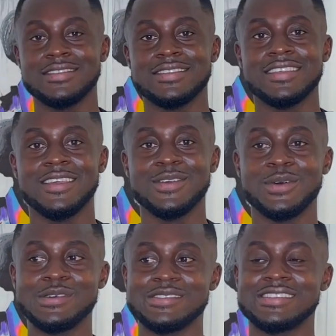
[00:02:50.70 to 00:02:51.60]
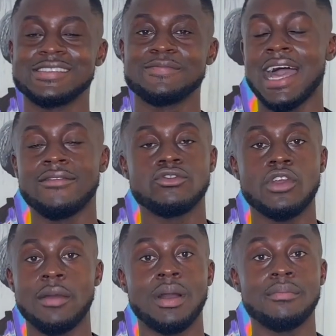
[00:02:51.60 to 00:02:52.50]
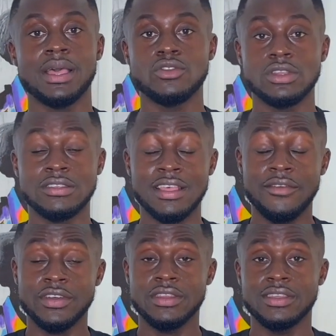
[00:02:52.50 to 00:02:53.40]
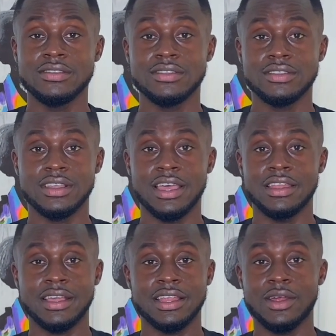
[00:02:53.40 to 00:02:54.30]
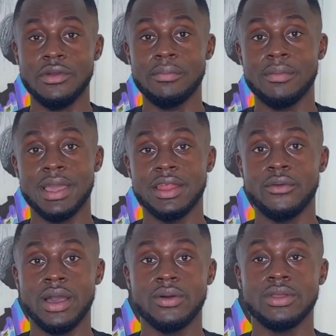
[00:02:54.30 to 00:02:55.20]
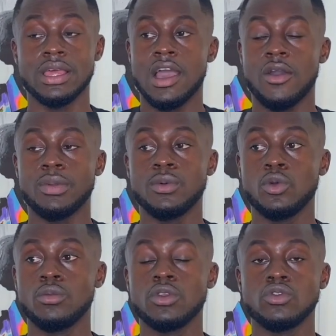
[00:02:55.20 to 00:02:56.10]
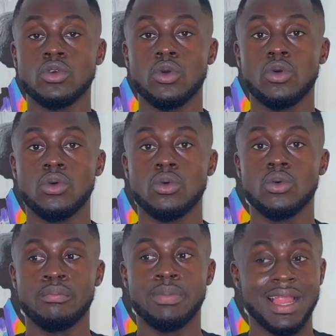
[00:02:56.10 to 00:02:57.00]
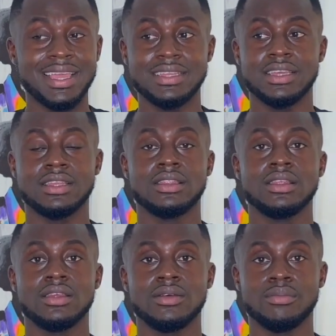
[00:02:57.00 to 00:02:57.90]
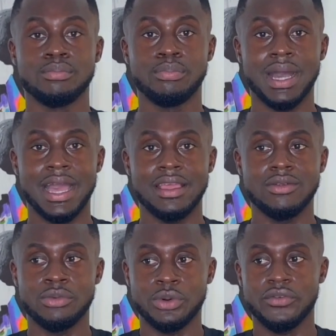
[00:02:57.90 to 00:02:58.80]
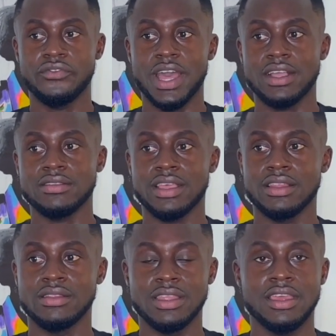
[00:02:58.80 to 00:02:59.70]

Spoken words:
As the saying goes, I have tried my best to decipher this and I cannot wrap my mind around how people could be so blinded by real facts and